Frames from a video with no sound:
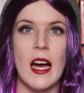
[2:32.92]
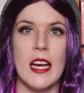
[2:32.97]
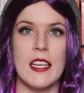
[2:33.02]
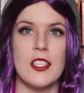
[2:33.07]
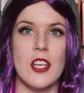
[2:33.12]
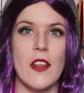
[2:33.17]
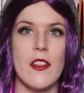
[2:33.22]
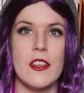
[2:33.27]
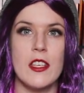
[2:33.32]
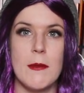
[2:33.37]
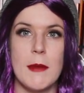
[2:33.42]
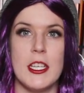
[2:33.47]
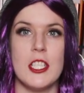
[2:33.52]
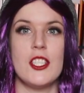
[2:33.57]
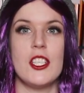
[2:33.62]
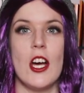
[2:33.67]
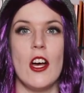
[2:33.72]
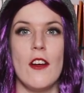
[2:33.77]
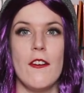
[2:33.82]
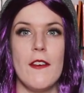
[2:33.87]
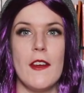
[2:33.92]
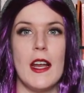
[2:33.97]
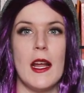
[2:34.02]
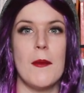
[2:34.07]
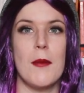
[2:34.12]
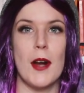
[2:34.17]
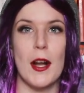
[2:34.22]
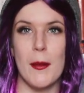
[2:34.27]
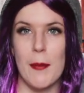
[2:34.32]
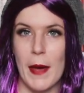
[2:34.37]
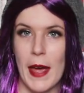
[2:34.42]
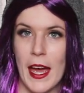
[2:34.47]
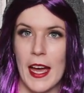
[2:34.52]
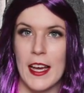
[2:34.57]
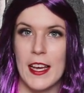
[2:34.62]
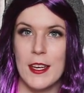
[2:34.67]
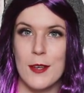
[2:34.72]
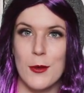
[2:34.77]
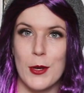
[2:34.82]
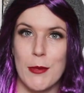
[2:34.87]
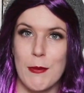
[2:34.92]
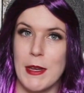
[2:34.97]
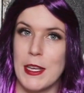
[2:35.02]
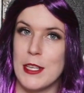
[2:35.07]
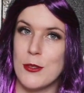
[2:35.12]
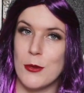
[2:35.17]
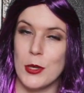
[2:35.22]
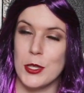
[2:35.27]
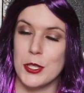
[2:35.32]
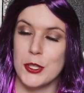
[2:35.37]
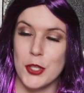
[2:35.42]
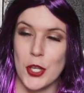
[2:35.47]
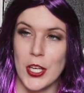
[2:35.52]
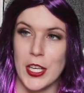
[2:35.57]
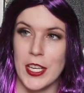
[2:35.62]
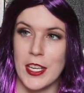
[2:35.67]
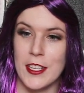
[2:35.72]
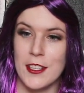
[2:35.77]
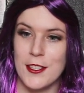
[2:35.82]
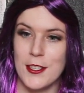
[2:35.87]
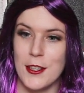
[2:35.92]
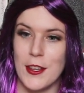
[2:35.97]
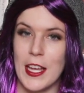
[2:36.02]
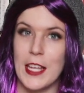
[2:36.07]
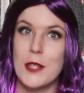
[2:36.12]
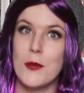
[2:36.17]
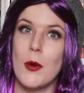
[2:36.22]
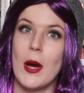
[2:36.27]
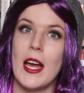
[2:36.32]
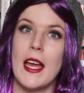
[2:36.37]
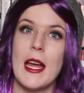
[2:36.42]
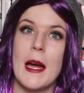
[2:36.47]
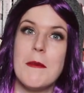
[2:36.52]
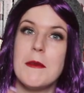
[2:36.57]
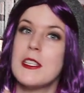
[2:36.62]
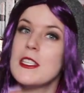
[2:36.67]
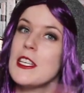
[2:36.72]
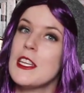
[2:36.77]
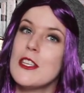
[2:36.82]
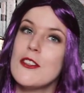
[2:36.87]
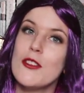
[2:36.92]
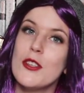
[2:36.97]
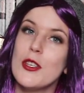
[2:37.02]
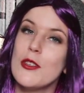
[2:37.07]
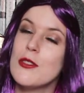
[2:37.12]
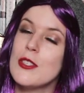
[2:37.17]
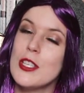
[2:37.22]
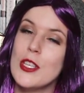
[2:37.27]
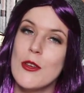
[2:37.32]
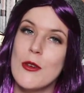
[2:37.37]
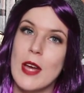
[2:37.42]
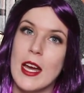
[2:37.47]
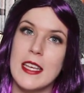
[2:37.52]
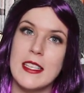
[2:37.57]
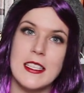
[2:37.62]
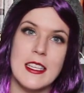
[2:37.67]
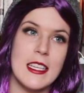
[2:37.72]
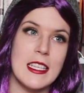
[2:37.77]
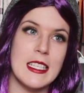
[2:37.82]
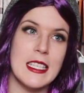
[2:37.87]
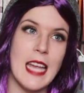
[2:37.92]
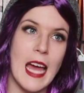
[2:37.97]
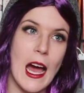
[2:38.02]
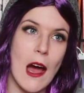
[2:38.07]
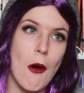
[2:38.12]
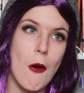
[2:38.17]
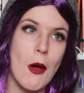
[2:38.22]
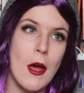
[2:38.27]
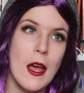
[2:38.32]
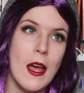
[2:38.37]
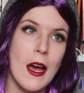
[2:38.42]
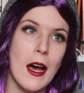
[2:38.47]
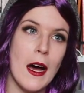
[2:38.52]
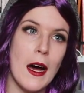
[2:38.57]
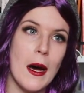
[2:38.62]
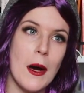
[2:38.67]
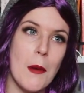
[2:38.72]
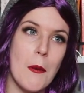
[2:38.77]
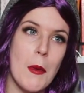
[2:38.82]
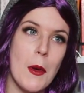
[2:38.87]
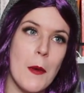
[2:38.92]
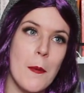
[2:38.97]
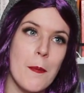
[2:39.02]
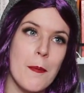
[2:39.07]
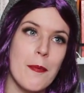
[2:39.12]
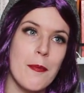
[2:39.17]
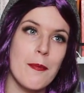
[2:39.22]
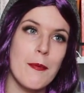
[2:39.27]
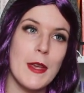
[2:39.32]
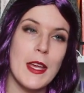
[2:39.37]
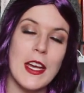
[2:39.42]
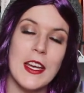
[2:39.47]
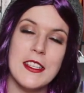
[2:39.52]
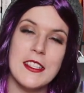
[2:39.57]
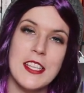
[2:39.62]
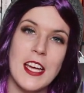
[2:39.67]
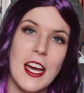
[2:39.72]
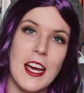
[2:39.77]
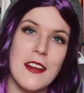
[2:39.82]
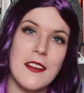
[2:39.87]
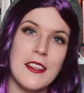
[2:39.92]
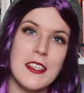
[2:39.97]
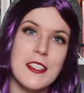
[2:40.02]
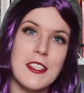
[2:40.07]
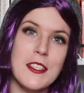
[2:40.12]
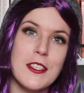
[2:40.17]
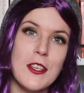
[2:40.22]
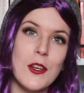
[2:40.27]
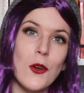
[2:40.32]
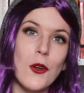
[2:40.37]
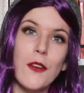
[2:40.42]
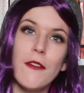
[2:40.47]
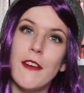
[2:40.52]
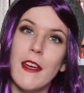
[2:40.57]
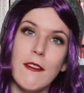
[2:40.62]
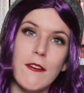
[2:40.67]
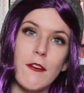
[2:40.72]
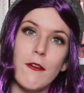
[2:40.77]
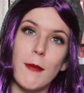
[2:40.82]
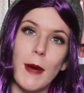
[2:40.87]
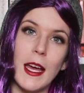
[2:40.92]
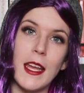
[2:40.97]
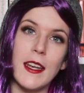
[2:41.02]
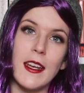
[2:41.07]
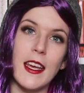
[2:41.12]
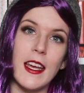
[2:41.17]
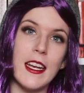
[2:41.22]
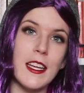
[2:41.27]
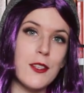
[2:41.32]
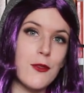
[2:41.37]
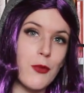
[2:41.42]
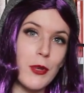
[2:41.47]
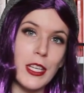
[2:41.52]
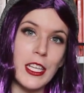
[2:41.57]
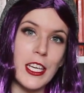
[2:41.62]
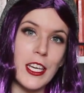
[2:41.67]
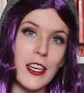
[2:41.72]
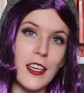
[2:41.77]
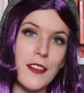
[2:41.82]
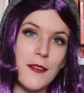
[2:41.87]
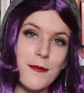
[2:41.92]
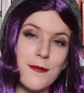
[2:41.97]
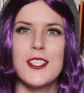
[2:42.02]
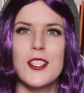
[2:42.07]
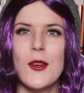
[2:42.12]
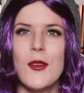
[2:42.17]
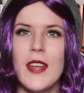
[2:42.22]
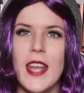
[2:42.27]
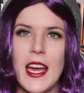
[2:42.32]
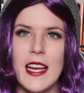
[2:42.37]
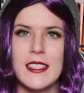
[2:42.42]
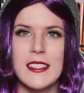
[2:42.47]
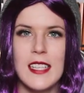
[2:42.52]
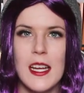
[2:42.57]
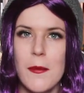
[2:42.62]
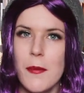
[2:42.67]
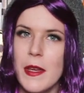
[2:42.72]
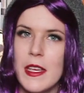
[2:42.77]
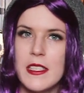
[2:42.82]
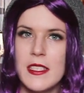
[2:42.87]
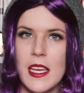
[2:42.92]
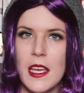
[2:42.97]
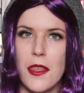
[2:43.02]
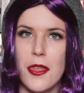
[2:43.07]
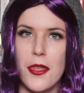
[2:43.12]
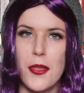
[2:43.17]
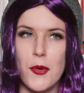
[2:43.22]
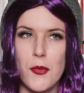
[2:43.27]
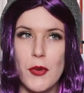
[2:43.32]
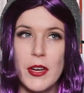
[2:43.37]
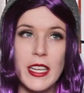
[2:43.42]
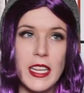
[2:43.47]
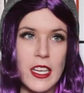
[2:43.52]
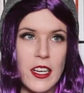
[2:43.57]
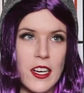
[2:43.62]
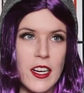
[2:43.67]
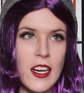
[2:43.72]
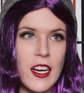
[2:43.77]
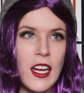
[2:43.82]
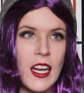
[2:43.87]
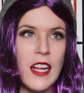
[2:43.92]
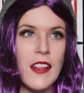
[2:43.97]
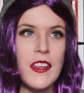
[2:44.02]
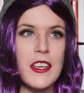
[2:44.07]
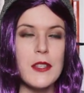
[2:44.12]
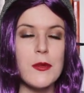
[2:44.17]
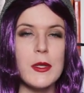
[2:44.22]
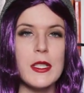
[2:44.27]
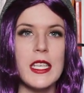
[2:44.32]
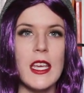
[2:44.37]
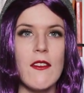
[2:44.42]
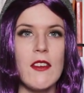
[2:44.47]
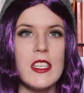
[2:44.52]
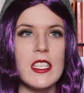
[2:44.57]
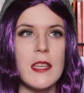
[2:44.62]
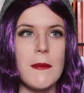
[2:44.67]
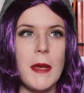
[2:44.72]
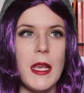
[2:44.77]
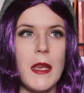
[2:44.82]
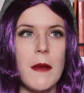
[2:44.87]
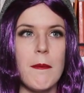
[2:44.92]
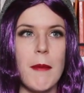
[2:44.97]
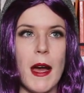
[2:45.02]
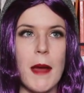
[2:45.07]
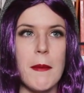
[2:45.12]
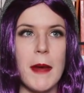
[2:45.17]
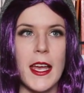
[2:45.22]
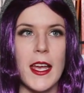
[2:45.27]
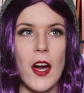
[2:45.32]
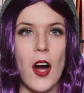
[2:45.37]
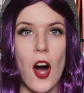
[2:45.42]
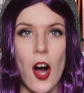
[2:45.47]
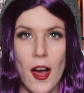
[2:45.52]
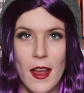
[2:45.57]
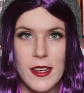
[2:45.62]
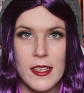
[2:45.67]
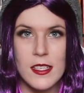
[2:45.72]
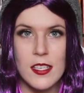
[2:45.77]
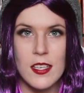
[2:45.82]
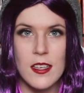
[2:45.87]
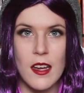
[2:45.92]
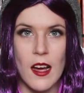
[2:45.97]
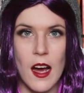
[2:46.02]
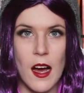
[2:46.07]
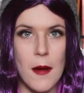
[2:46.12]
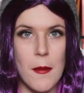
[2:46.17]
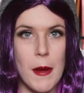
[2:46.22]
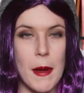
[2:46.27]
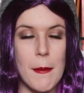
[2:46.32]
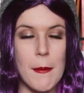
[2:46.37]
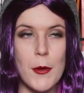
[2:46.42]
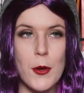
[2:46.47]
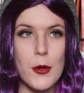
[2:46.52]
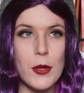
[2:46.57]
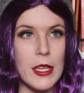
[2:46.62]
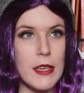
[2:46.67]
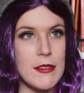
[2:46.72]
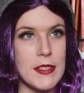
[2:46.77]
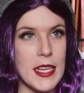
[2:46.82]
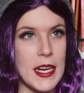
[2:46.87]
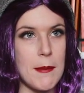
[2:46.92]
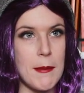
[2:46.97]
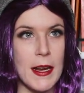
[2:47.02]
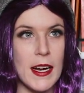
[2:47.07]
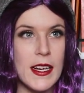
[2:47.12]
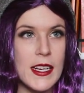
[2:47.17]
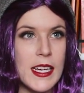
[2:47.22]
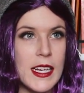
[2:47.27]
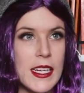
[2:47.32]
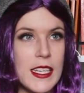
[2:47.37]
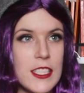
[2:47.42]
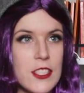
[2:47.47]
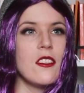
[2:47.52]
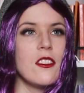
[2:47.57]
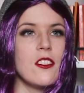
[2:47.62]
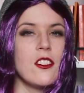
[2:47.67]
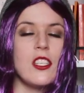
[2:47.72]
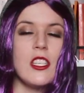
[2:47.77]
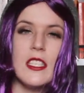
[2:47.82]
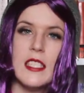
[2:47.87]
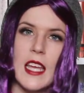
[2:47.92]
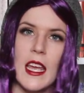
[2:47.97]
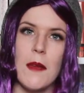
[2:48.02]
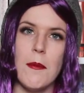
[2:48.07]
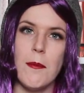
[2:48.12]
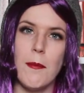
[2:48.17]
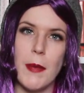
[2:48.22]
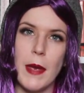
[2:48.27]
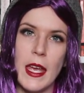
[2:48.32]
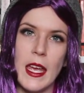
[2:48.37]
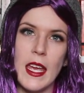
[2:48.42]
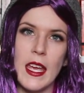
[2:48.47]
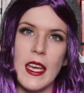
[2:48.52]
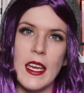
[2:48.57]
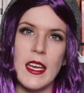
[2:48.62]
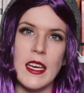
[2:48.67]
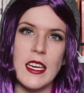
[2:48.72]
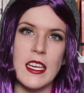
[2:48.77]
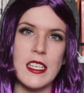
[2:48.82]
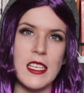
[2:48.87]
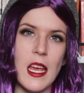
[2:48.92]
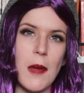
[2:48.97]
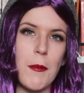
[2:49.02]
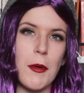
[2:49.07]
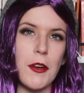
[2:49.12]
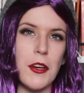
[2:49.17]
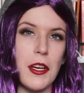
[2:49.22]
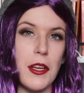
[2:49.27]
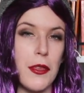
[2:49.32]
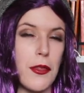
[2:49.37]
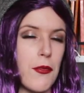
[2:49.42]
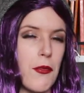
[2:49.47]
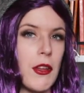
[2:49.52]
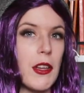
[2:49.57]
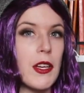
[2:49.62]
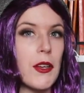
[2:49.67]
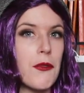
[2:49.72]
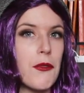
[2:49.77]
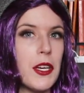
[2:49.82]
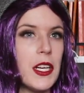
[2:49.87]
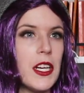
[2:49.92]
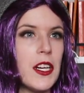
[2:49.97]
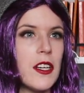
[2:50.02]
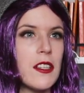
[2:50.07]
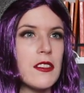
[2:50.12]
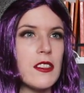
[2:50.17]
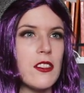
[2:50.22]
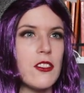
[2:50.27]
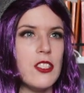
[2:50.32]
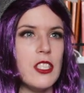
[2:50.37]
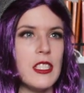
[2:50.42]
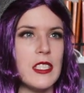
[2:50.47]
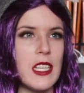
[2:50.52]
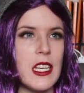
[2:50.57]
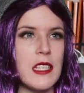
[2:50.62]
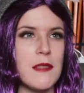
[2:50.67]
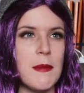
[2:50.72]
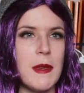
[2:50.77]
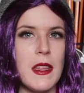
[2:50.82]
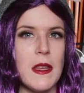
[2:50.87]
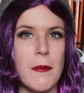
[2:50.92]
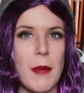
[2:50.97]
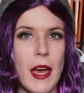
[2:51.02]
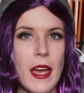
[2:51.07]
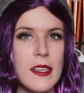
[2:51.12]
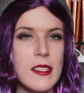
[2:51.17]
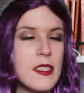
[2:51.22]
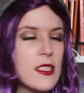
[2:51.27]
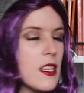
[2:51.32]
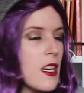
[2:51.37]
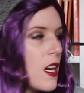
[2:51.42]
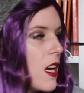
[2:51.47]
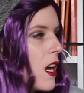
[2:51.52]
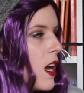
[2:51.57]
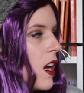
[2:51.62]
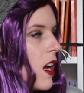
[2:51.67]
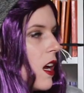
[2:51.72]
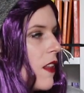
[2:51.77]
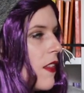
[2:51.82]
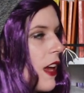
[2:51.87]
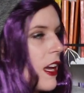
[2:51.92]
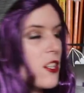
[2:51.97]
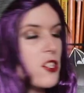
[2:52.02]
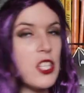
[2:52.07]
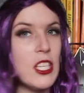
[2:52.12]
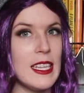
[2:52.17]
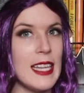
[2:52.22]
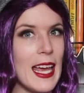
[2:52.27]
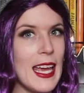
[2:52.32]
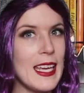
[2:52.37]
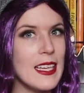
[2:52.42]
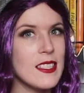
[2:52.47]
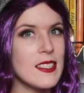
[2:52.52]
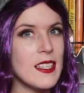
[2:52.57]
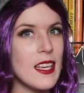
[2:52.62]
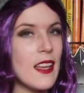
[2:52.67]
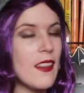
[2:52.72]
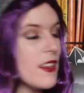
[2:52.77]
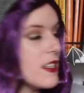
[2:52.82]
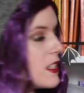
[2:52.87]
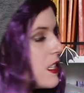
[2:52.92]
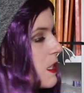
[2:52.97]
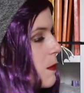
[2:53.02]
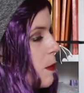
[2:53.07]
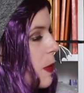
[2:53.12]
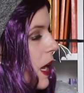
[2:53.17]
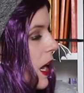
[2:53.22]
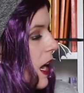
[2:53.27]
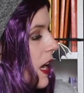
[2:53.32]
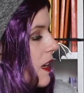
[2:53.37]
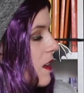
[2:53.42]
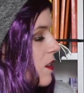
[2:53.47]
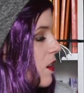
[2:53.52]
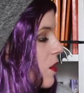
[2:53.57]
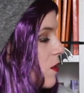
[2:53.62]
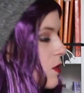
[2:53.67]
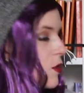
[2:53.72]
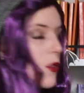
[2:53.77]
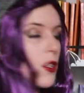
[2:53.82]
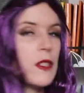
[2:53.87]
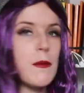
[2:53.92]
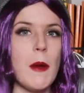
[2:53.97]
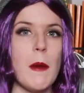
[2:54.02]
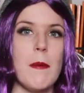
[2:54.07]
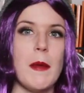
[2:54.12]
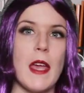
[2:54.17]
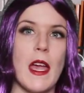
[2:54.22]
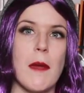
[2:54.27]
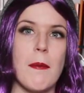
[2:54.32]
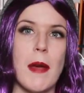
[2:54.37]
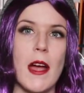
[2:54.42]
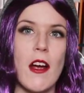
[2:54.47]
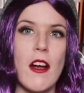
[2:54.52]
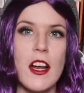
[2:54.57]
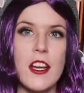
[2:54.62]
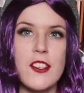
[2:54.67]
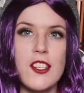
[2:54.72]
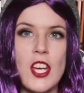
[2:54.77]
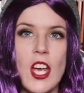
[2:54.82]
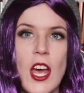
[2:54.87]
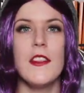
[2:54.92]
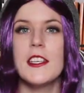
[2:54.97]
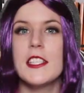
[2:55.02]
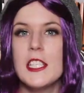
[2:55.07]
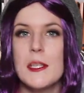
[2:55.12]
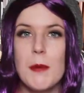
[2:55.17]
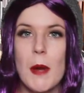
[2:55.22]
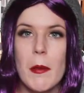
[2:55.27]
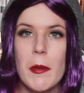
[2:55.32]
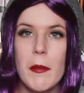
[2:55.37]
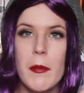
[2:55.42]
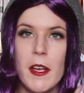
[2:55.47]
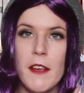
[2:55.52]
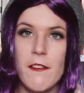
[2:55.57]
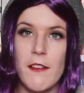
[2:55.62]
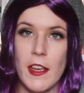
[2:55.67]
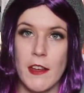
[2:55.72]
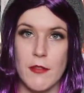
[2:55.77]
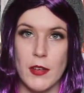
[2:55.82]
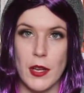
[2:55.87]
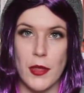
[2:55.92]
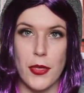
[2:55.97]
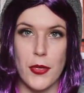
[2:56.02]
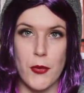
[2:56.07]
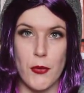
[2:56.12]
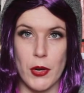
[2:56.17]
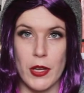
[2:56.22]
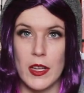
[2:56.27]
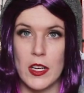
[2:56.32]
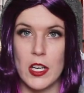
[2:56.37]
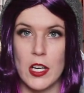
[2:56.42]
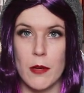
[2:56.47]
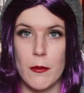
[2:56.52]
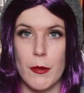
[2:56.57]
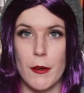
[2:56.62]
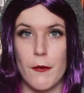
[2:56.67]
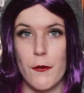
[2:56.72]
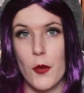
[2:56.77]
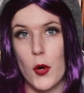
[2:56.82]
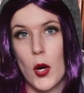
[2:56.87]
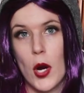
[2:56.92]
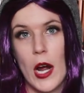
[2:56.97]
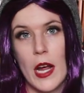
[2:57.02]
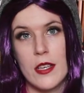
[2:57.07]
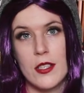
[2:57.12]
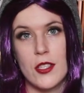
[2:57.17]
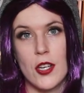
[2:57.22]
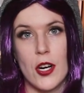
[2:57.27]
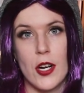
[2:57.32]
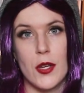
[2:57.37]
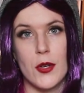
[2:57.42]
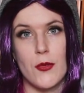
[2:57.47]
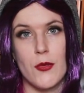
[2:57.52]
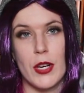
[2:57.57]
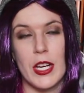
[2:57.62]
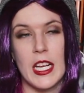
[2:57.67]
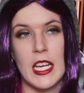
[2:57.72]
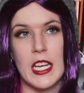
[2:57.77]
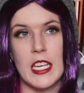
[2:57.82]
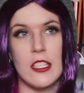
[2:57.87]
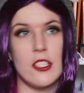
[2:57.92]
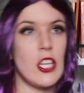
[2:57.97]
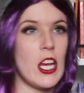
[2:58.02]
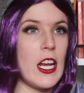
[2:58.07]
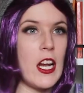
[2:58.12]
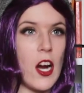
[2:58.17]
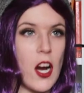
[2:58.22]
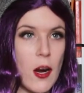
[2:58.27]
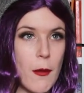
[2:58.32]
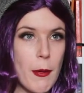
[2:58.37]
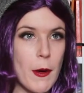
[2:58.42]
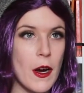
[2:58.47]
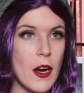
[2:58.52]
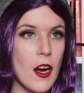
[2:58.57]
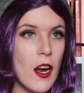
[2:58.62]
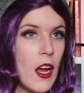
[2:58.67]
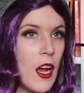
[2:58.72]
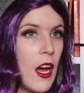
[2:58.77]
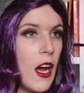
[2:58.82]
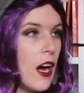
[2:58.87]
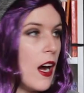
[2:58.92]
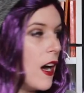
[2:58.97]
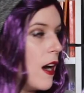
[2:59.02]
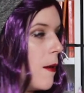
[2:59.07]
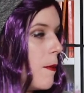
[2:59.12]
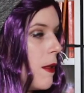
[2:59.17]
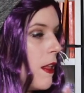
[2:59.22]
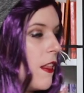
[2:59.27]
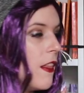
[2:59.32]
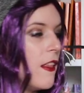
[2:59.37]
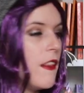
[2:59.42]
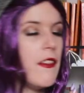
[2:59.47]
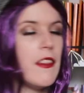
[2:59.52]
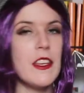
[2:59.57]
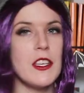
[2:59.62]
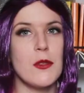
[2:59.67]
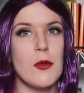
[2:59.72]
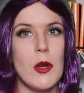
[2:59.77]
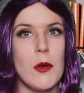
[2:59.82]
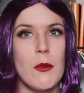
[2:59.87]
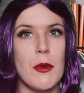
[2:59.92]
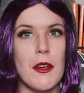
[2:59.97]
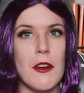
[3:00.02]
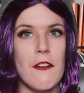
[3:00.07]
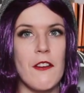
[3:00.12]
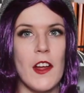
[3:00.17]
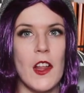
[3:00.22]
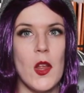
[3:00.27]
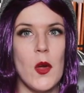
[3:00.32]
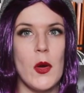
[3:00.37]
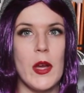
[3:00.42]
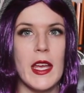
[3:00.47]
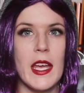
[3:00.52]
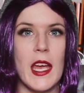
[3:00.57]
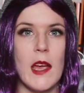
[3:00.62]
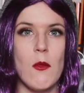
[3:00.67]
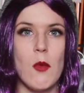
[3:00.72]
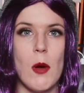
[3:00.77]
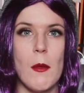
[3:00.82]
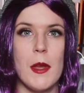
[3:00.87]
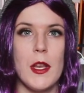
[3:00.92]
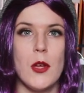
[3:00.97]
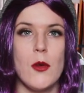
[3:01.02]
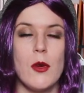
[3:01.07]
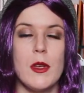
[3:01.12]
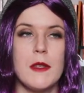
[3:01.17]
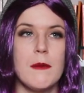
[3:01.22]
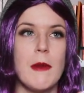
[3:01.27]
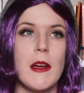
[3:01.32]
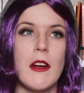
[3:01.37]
I saw this on my shelf and I brought it back with me to Australia. So that's why I'm just introducing you guys to this now. Um, because yeah, this is an old fave of mine and it's really good. So next up is a thriller. This was given to me by my aunt um, who lives in America. She's a big contemporary thriller reader, so she sends me the best that she likes, and this is Behind Closed Doors by B.A. Paris. This is probably my favorite thriller before I started reading Jane Harper. Um, in this one, we are following a woman who is